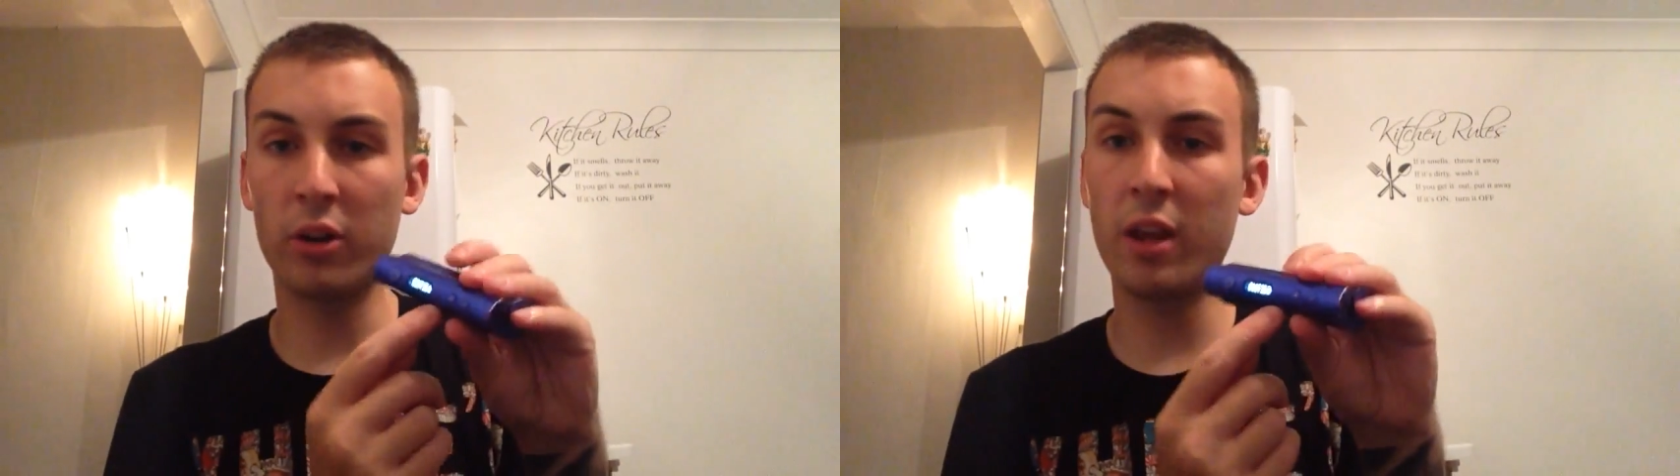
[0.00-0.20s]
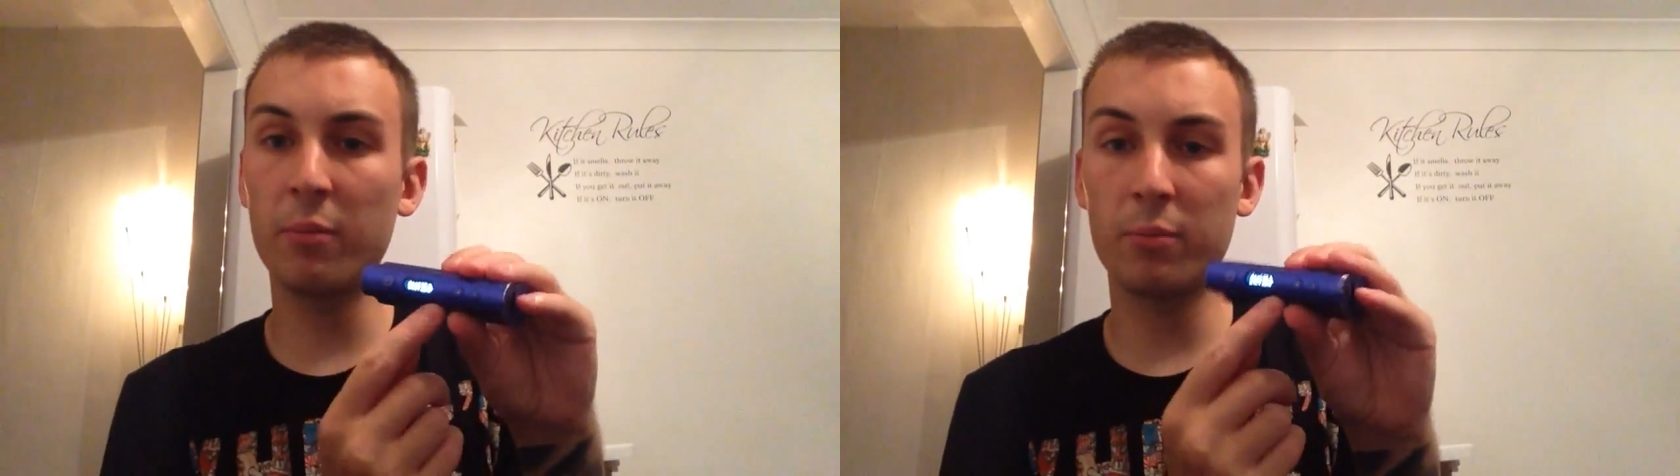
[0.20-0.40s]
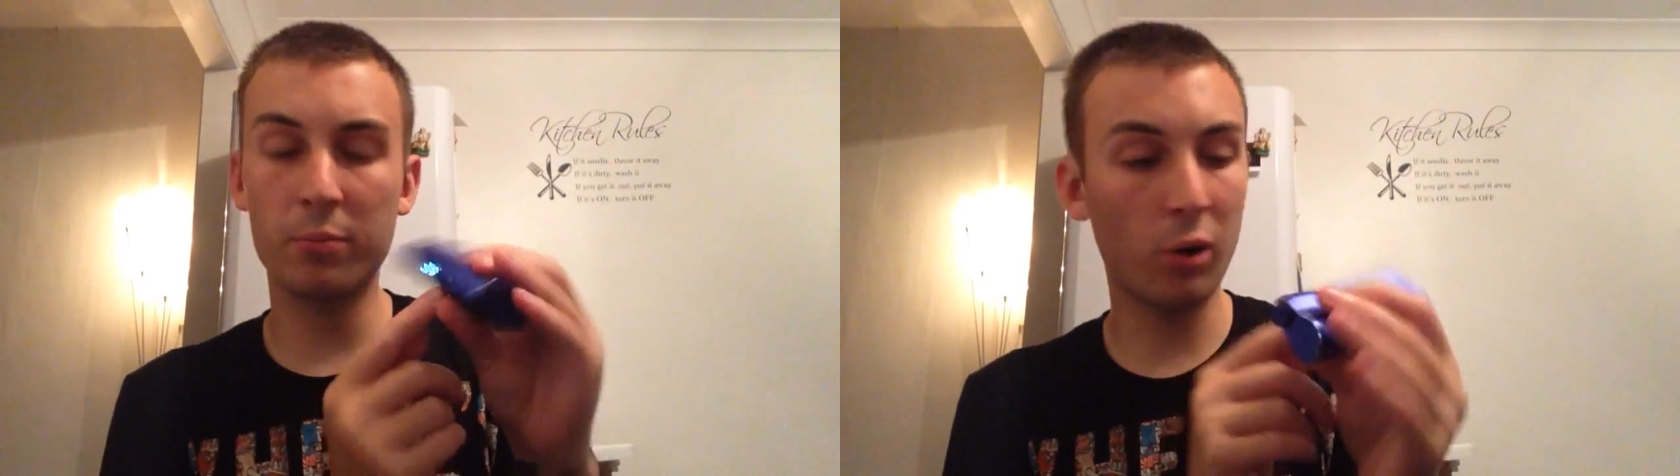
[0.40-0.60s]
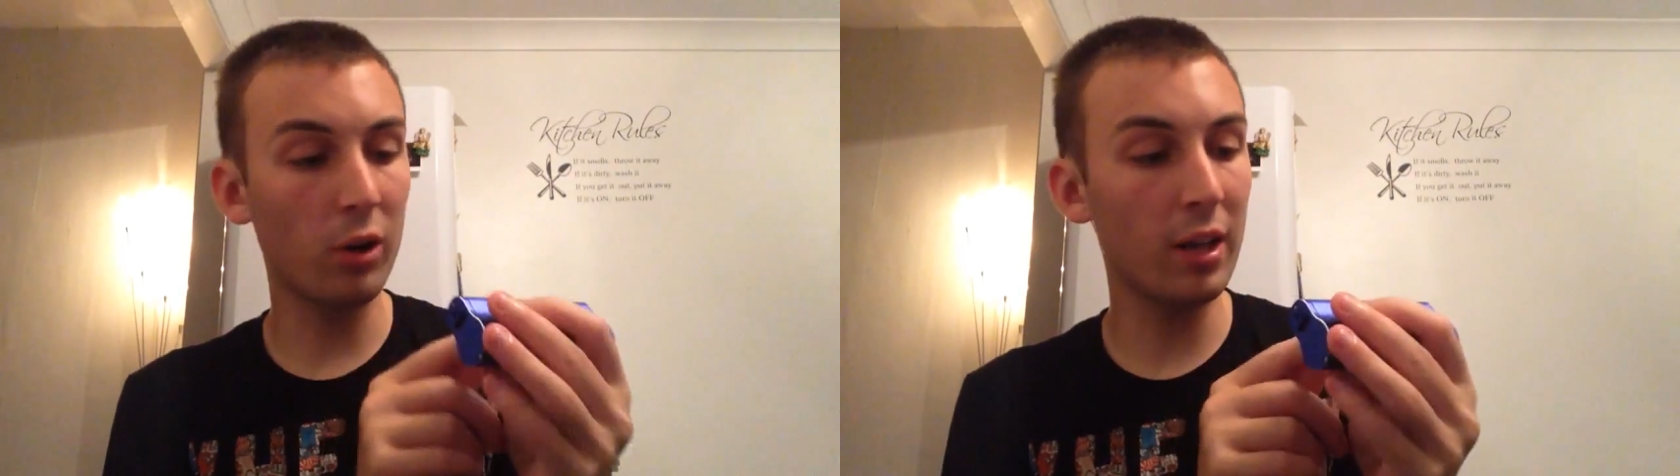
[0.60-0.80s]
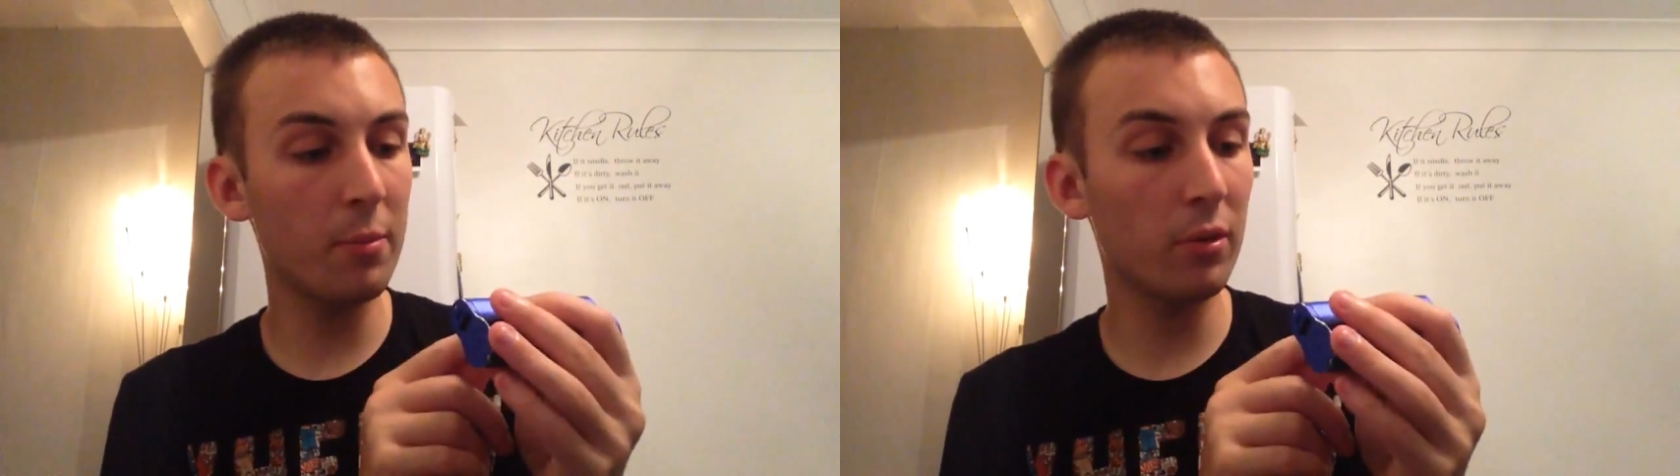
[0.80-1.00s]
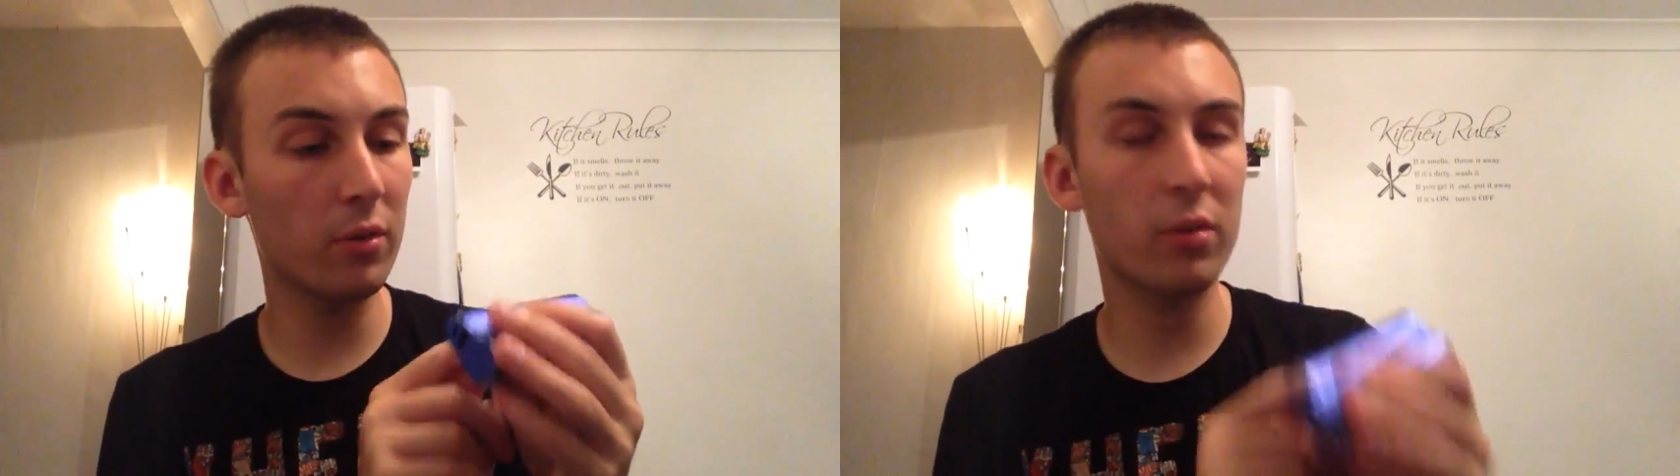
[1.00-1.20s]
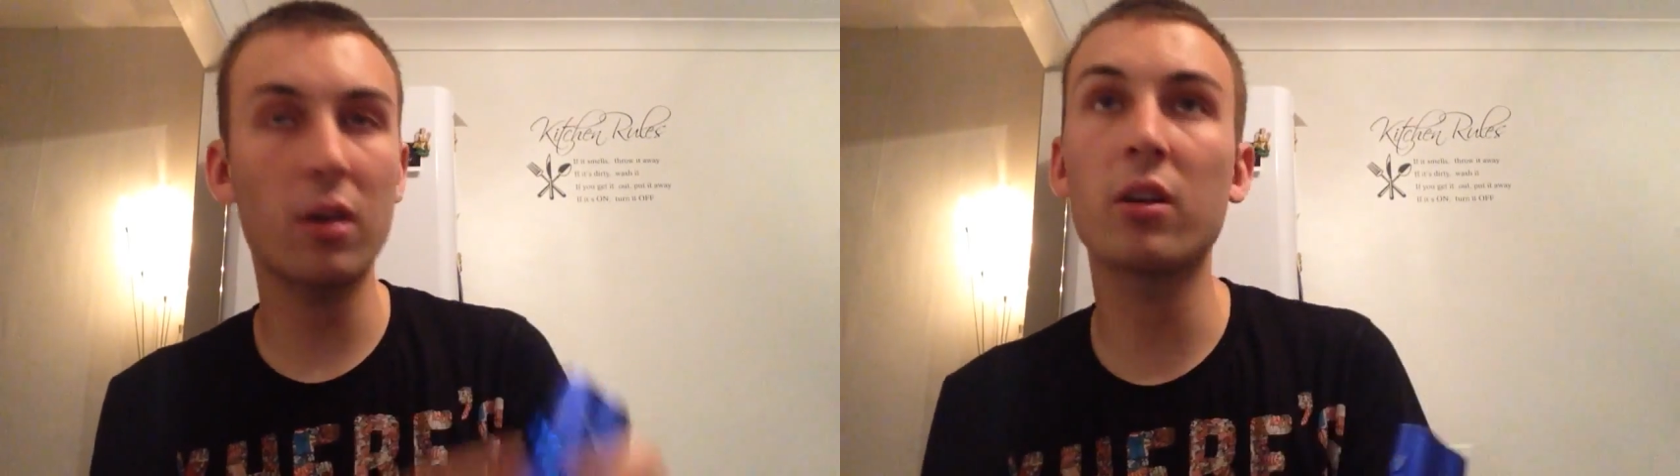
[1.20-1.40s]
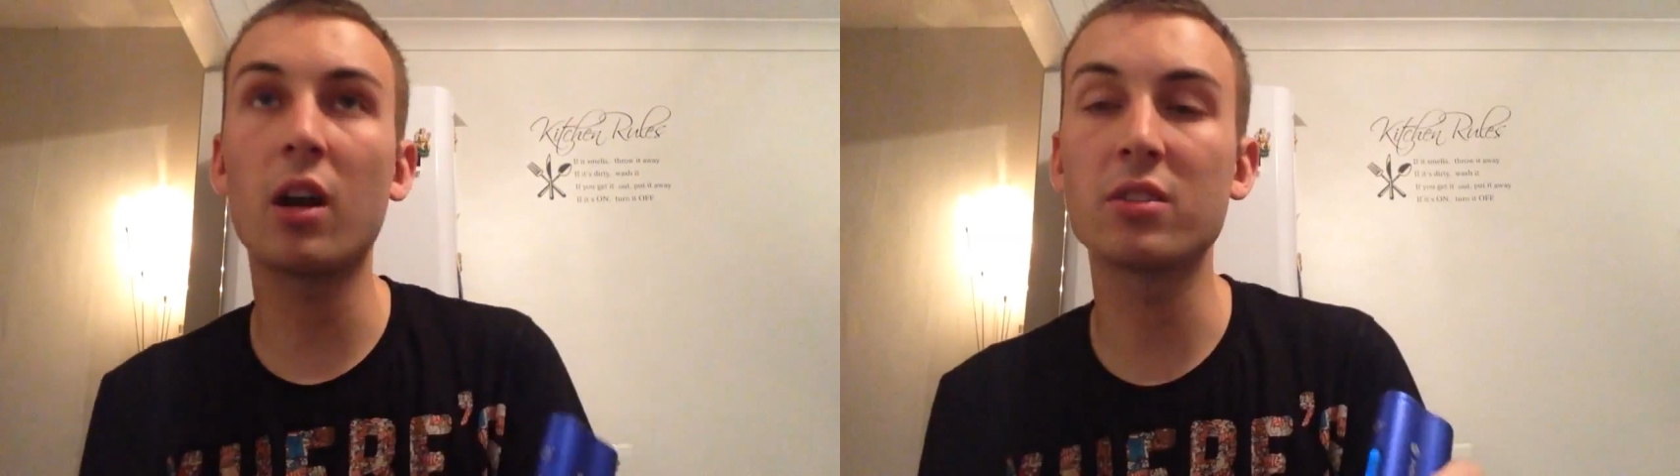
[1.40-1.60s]
can't
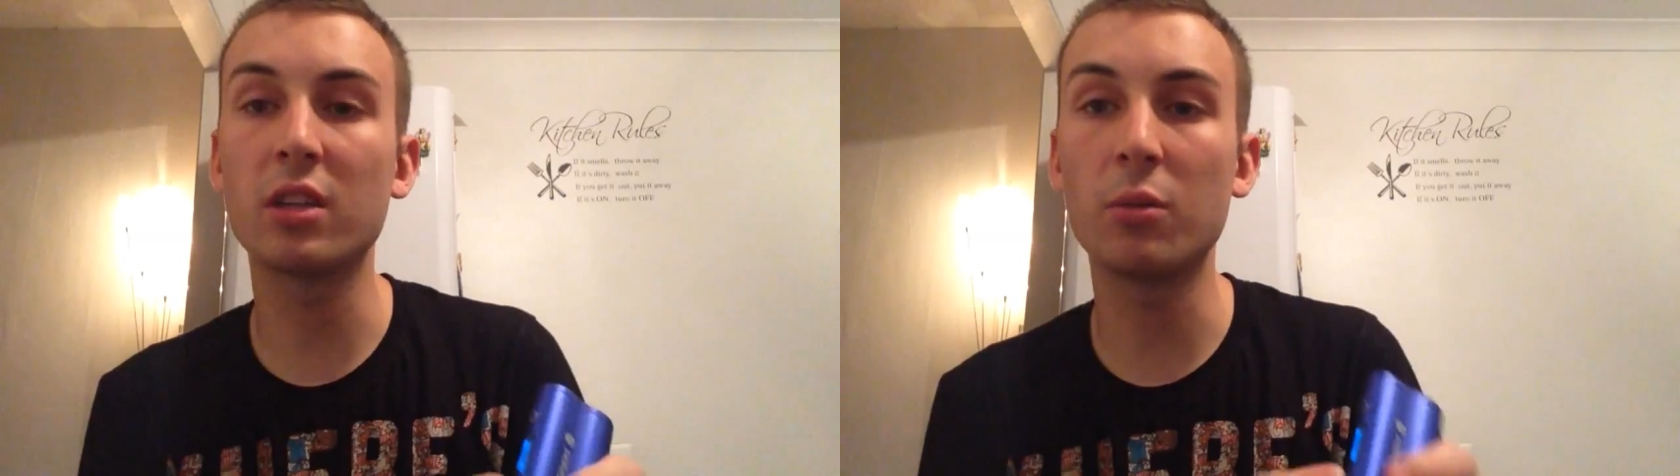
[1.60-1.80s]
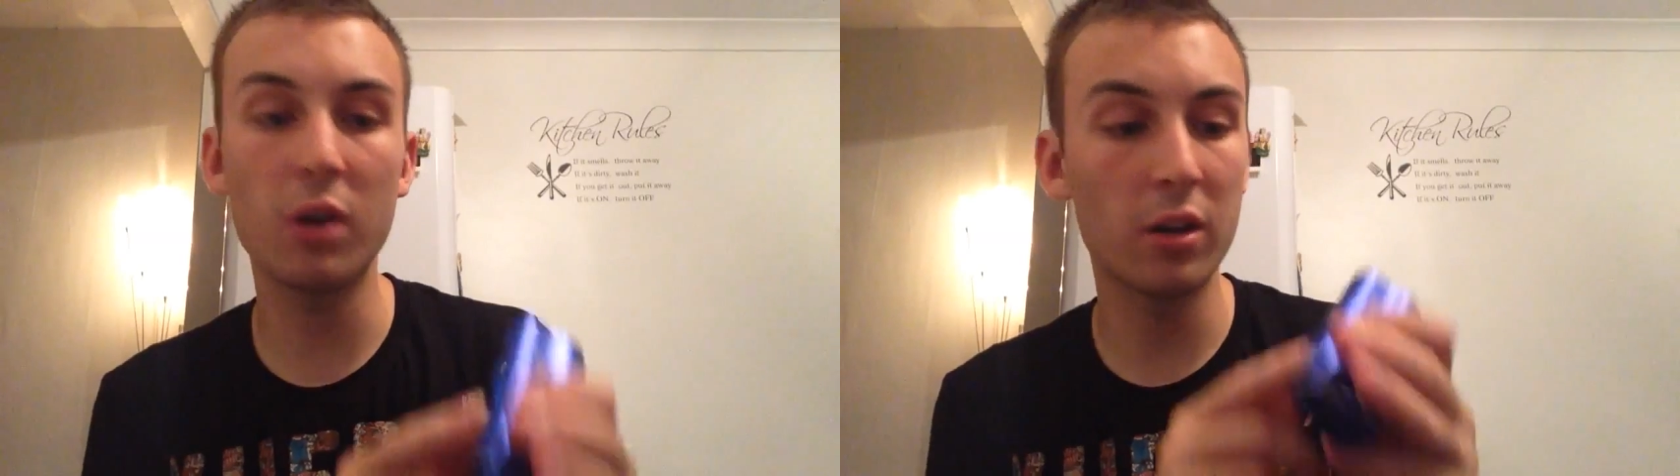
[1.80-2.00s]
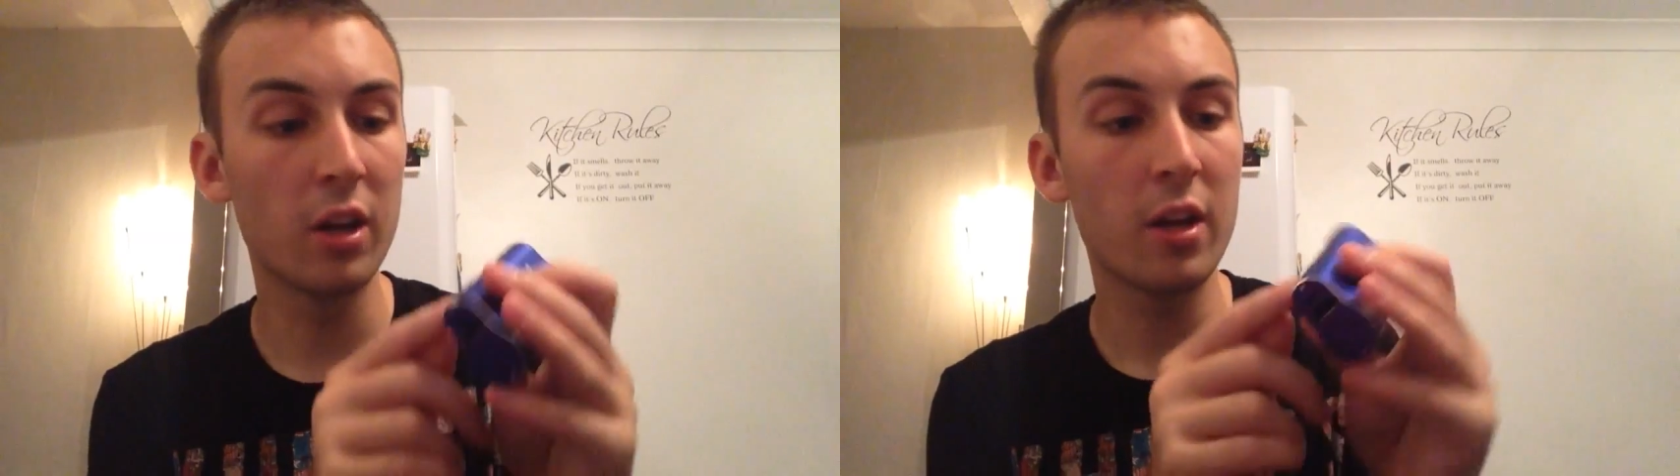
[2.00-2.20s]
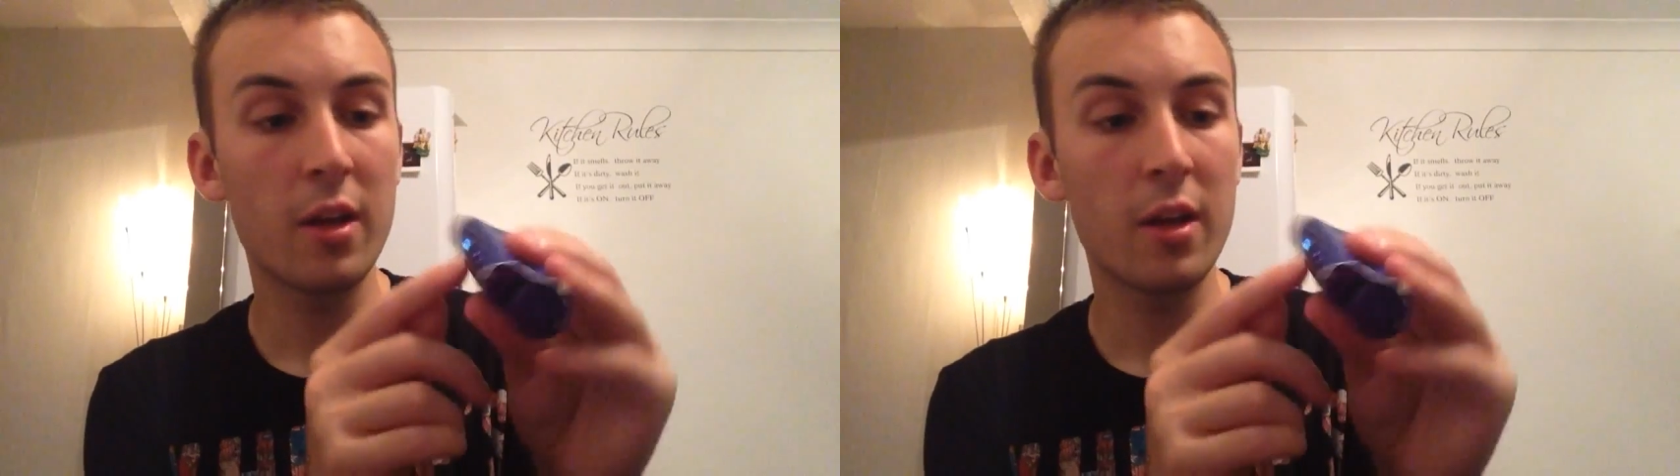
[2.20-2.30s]
say the word.